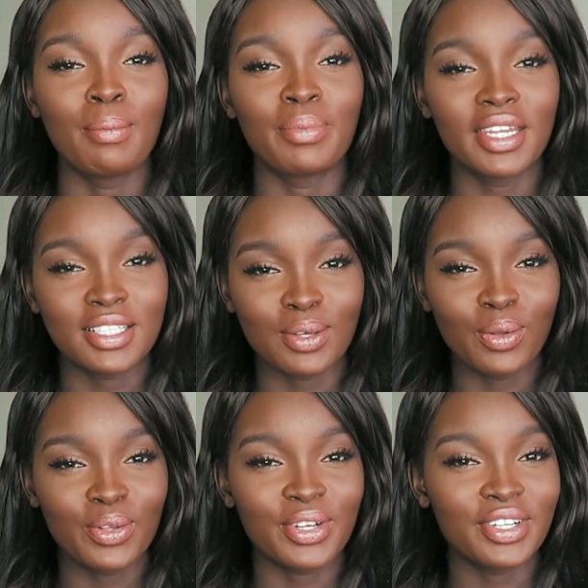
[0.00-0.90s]
But it's
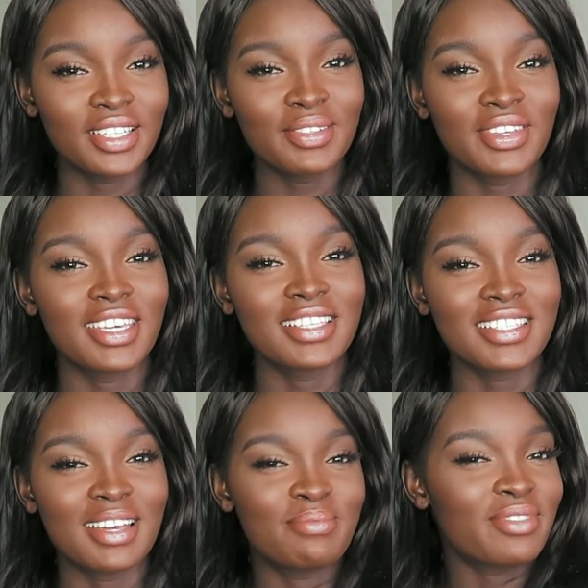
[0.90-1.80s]
all good because
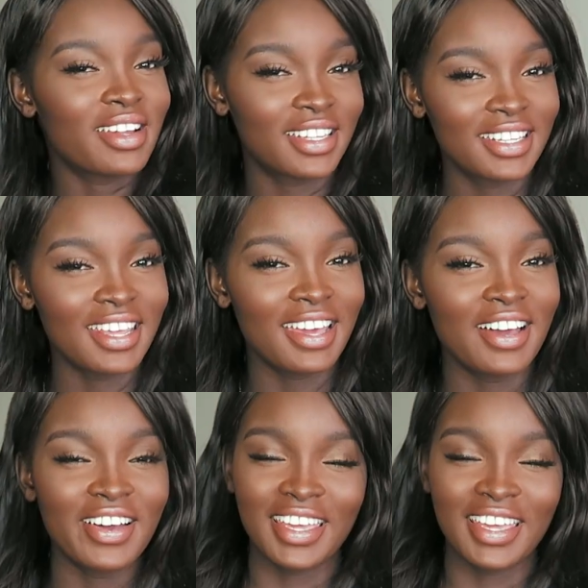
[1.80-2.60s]
I'm pregnant now,